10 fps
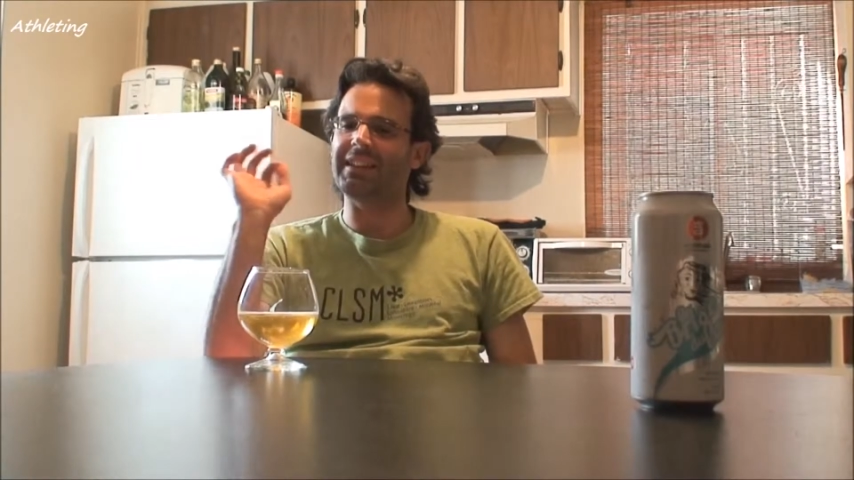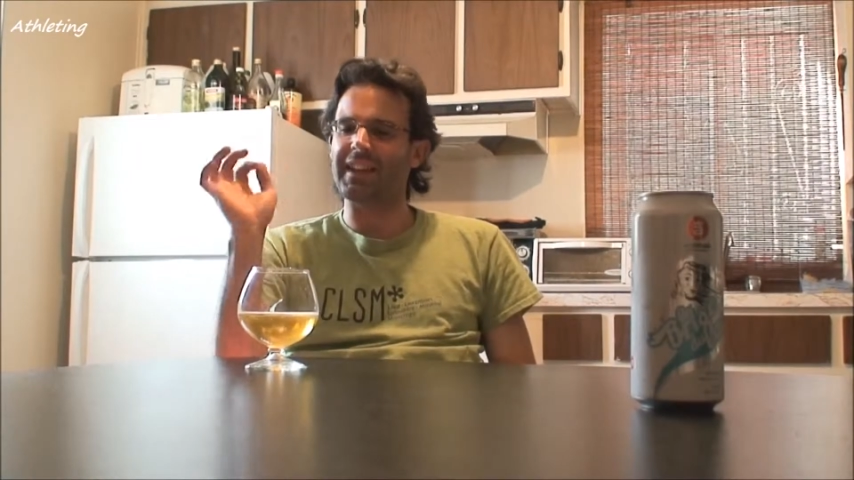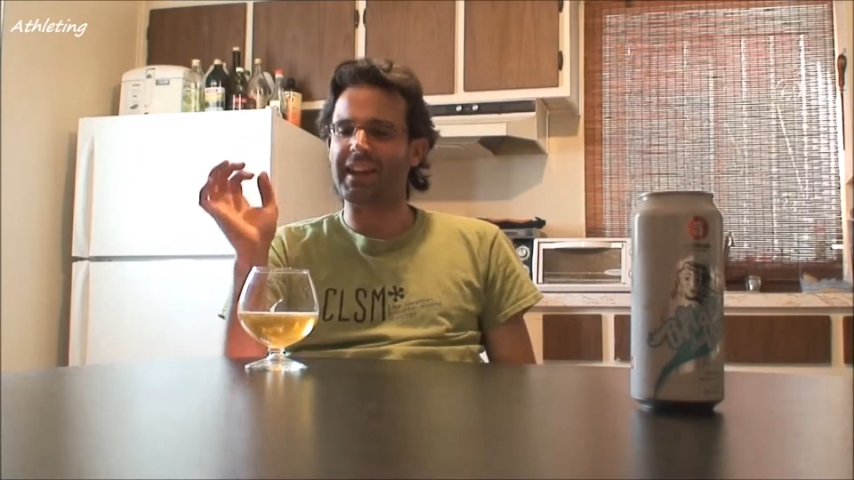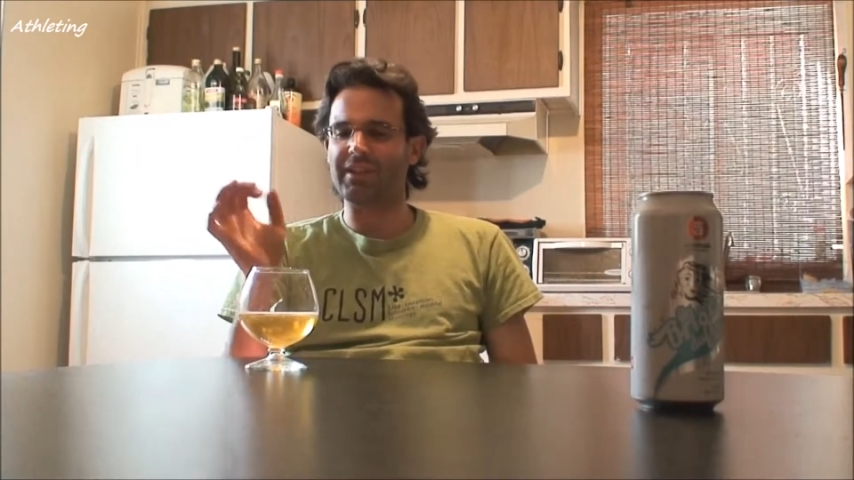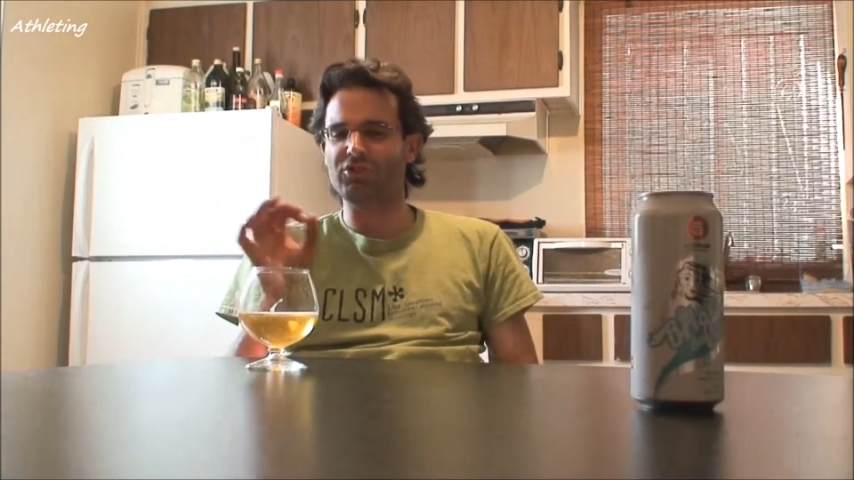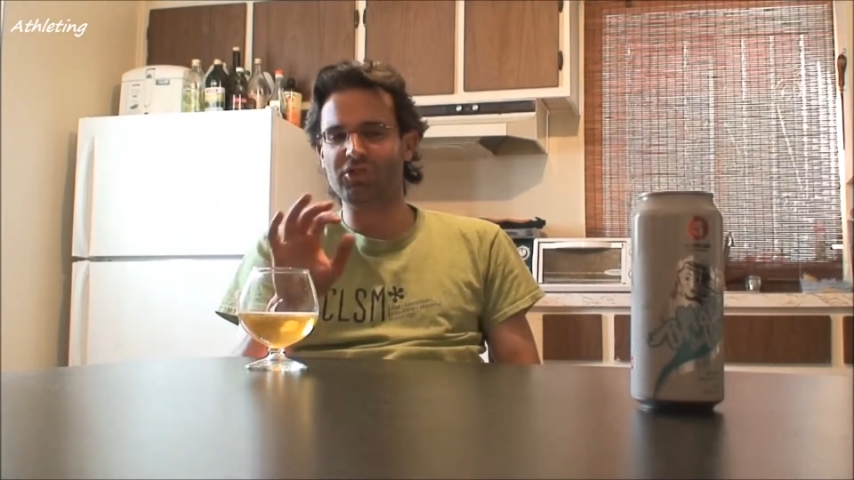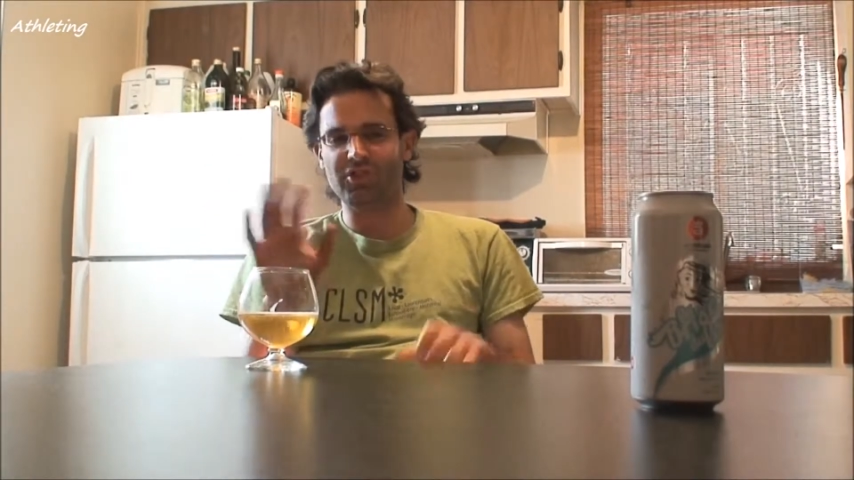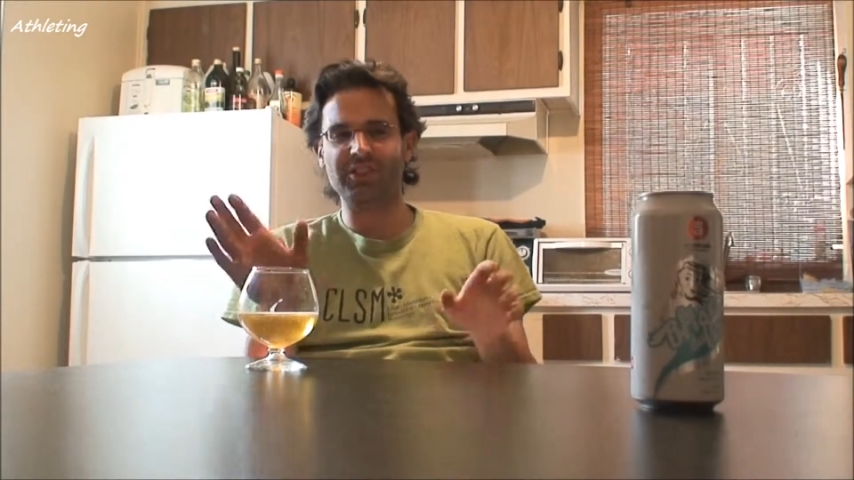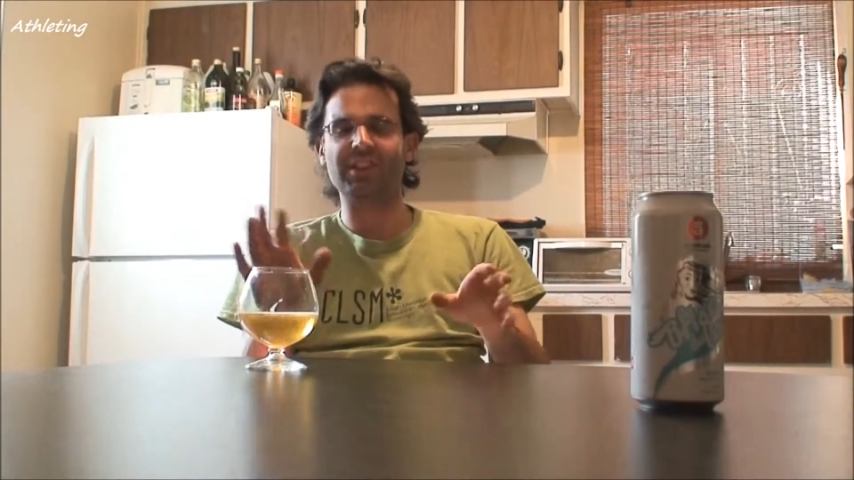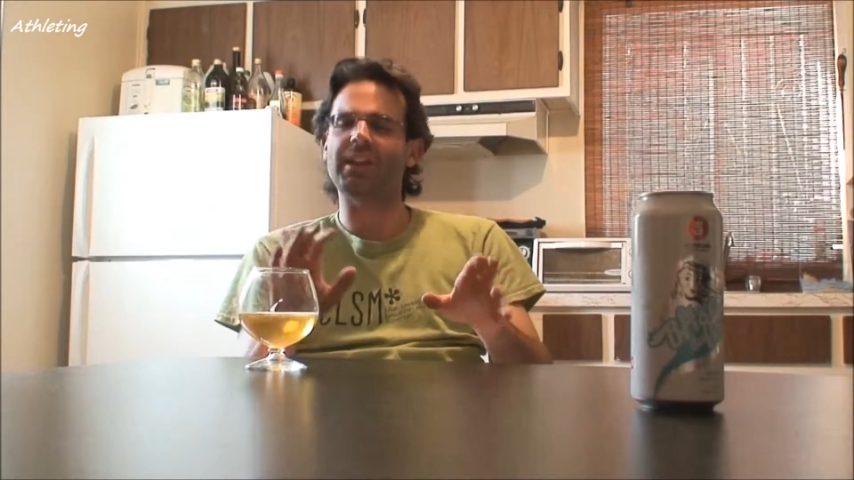the end, just
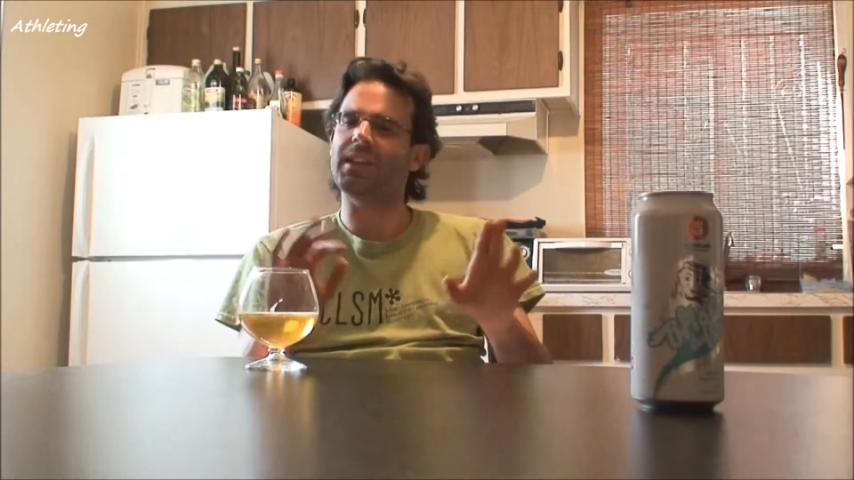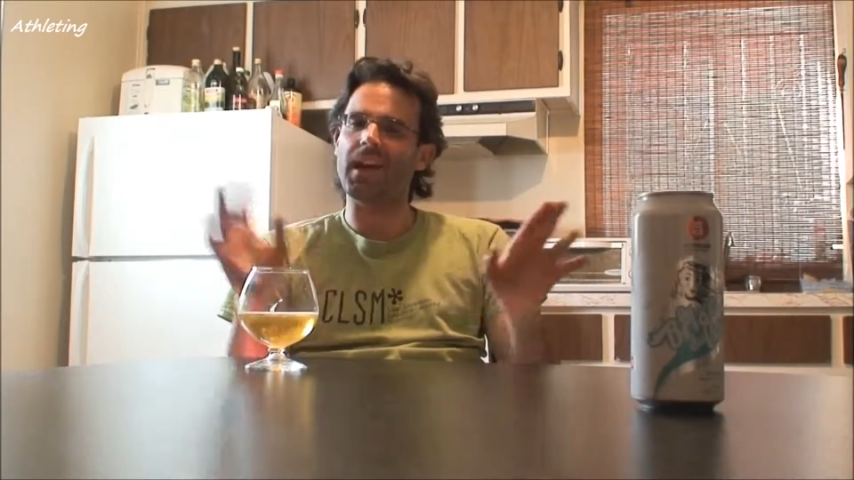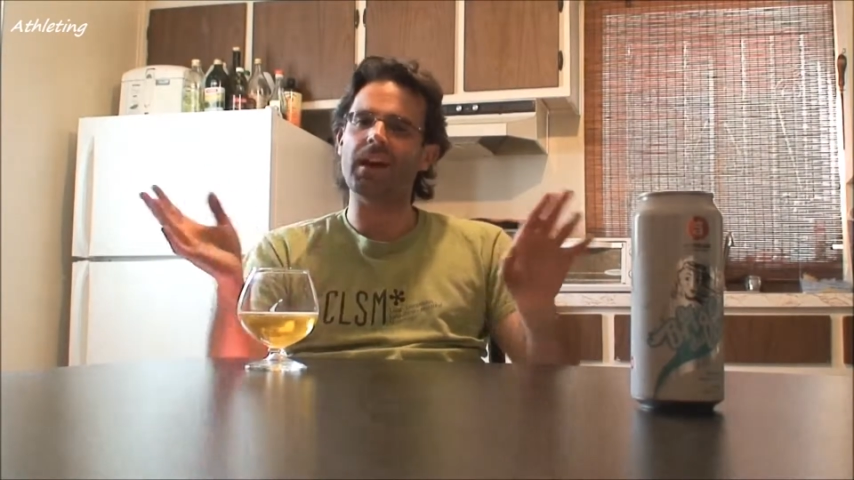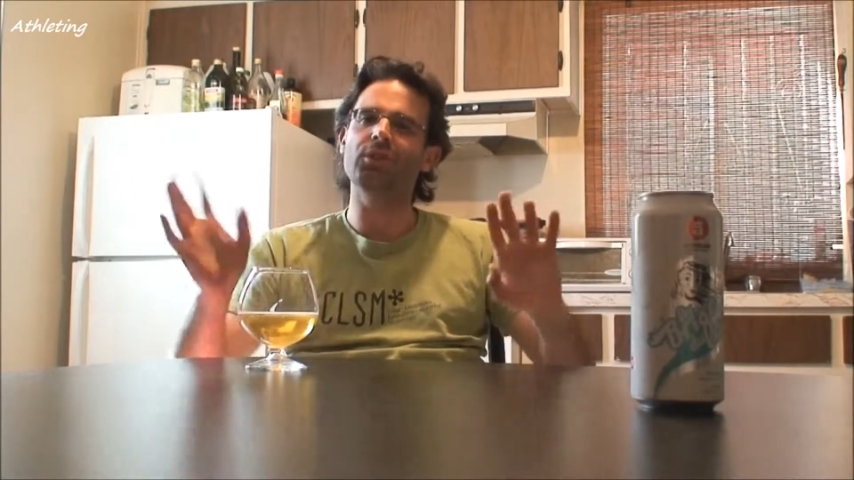to say, yeah,